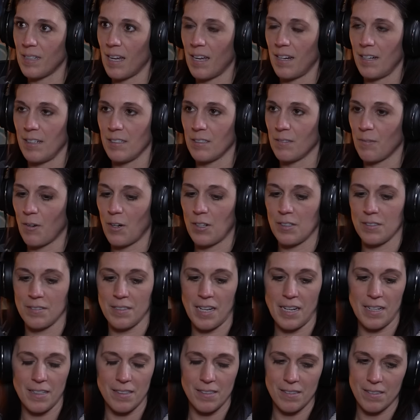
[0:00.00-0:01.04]
said as far as
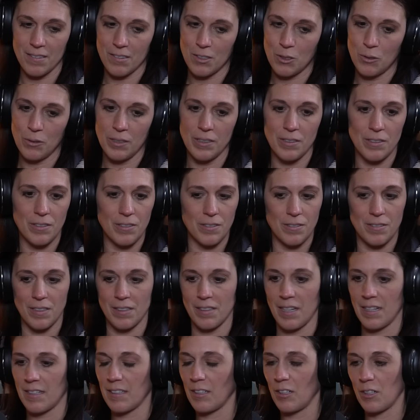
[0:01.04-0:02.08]
like 2 years
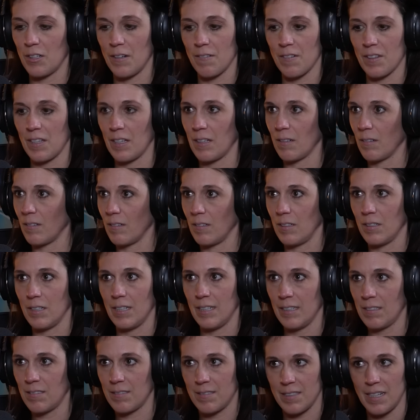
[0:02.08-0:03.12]
and likelihood and everything,
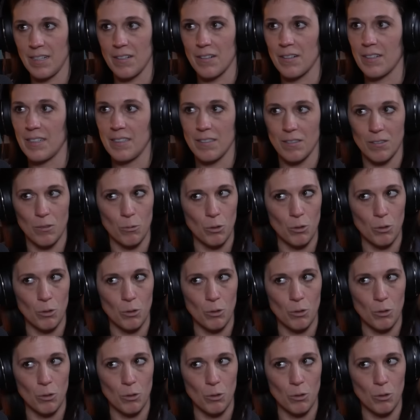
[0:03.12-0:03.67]
it's there.